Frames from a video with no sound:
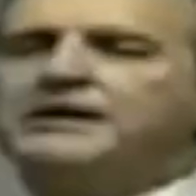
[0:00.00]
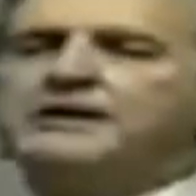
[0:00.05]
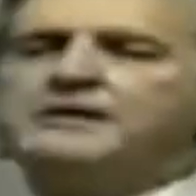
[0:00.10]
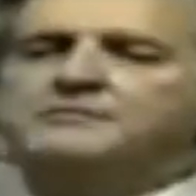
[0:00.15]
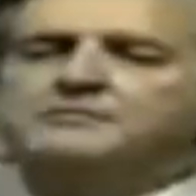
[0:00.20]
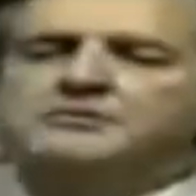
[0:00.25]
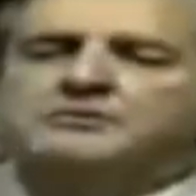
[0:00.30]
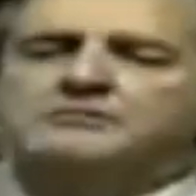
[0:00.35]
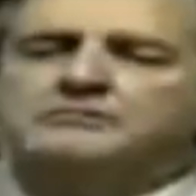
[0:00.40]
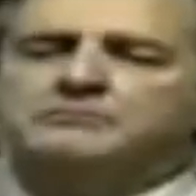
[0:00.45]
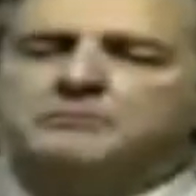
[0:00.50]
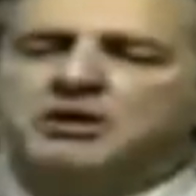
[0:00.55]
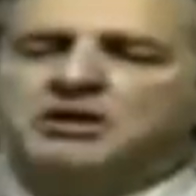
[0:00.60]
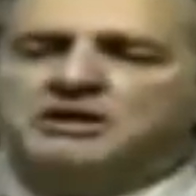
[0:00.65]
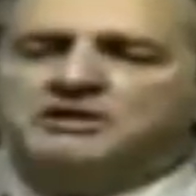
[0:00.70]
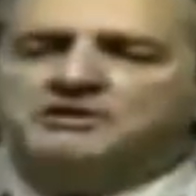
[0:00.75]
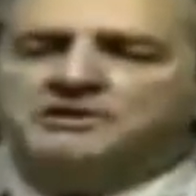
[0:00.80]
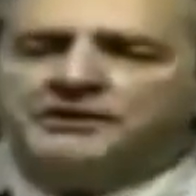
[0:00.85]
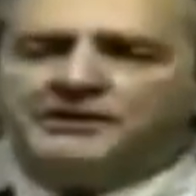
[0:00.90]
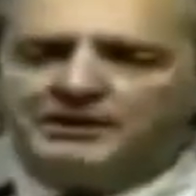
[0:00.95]
the names of
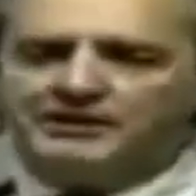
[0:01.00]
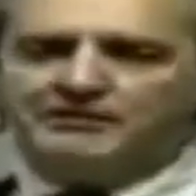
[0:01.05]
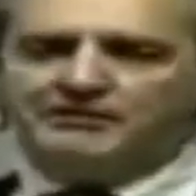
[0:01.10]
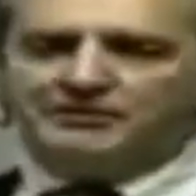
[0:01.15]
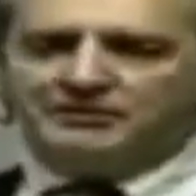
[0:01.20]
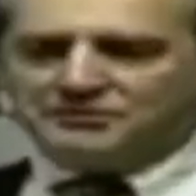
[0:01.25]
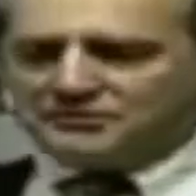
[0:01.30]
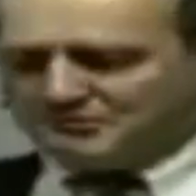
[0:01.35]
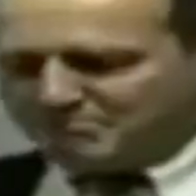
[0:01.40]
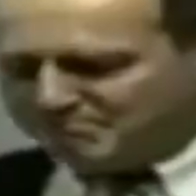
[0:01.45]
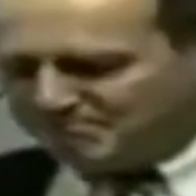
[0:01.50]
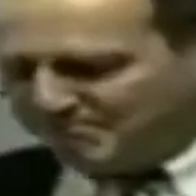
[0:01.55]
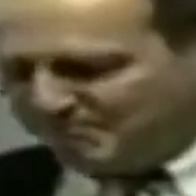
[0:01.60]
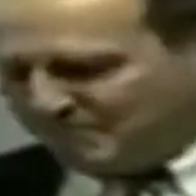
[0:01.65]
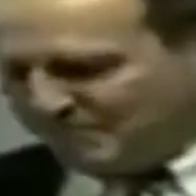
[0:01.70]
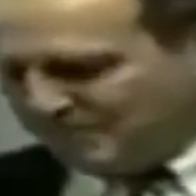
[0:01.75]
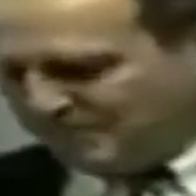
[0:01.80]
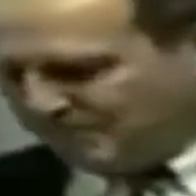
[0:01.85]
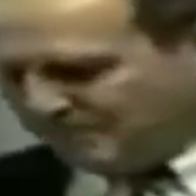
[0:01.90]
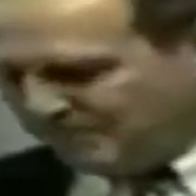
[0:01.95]
Marx and Engels.
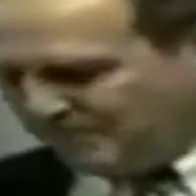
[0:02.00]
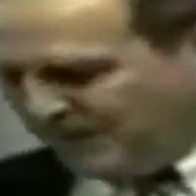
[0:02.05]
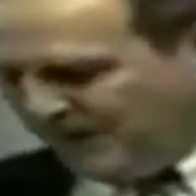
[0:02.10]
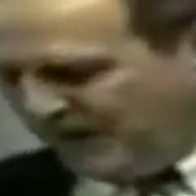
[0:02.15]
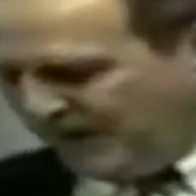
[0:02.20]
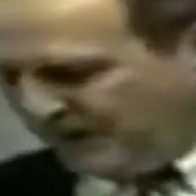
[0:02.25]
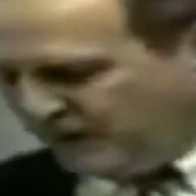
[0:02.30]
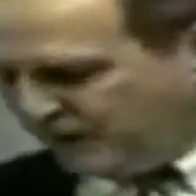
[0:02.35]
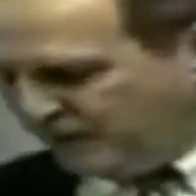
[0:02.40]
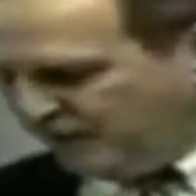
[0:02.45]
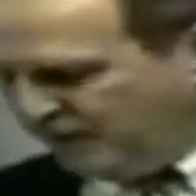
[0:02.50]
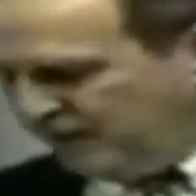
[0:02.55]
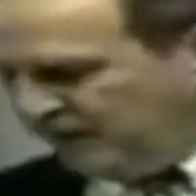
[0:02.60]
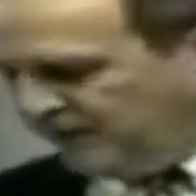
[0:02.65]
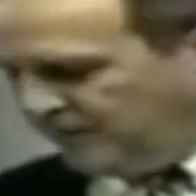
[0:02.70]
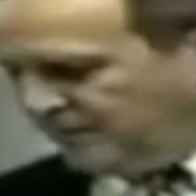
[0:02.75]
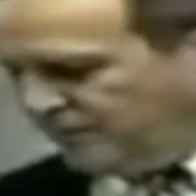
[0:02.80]
Actually,